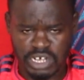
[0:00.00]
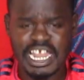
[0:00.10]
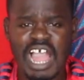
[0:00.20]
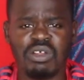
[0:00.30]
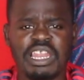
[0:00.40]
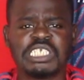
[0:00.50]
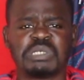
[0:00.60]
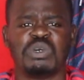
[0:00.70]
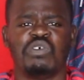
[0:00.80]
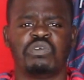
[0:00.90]
Now
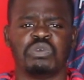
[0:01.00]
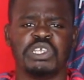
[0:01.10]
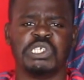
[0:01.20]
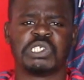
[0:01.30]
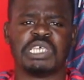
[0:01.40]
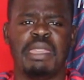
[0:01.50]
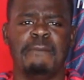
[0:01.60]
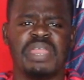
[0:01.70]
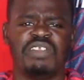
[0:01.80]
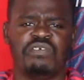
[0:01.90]
let's move to this uh,
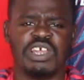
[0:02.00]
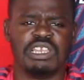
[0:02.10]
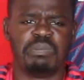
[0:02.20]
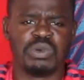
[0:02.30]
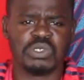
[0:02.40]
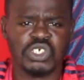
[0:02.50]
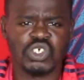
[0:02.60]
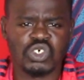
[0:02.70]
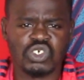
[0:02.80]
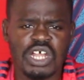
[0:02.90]
midfield
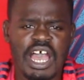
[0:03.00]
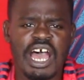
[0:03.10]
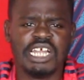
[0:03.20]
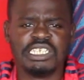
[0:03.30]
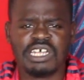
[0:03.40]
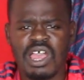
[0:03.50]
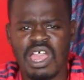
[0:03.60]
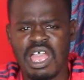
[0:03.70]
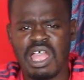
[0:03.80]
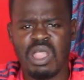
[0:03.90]
position and
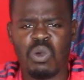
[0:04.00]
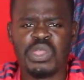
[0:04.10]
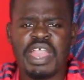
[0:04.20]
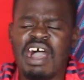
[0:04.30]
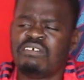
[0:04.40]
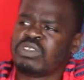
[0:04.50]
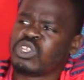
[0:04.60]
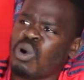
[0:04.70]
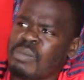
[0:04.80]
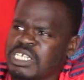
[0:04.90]
we have
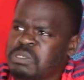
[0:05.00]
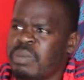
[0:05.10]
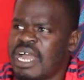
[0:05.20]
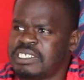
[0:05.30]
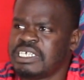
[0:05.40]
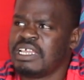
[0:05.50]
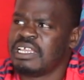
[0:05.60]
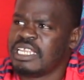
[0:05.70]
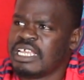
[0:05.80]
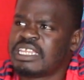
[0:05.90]
Thomas Partey,
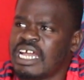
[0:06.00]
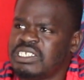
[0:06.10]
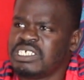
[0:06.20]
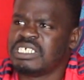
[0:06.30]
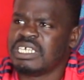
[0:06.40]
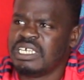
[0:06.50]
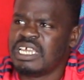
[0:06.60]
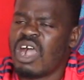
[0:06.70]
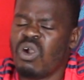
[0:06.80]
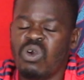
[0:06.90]
the
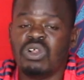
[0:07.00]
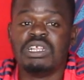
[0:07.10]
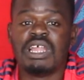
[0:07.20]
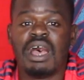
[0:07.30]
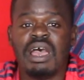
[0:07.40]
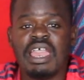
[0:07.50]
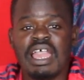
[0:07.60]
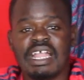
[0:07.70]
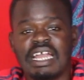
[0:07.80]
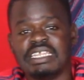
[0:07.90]
30-year-old
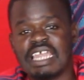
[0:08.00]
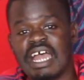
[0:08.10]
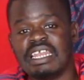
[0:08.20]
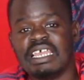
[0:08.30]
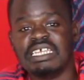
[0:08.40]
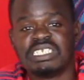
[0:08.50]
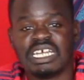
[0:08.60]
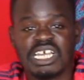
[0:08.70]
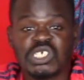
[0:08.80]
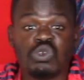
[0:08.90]
Ghanaian
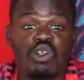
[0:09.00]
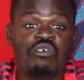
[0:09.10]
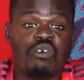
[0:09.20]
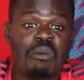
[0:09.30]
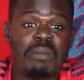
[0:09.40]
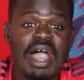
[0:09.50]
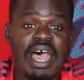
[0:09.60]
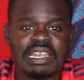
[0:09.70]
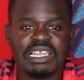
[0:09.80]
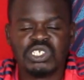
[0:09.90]
international former
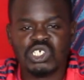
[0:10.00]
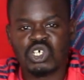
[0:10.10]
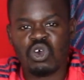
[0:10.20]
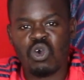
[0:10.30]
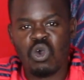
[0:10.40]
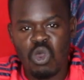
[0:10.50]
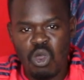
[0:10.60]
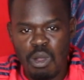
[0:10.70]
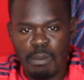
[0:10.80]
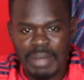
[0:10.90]
Atletico
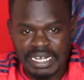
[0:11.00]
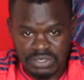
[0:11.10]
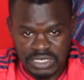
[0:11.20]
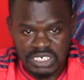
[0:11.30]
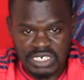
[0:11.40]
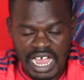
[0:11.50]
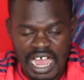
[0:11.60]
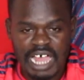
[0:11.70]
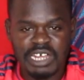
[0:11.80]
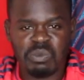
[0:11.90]
Madrid
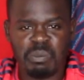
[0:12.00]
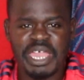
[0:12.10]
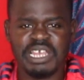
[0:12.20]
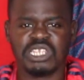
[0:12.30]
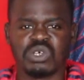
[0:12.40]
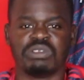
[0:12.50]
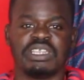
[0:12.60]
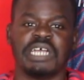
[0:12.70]
and many thought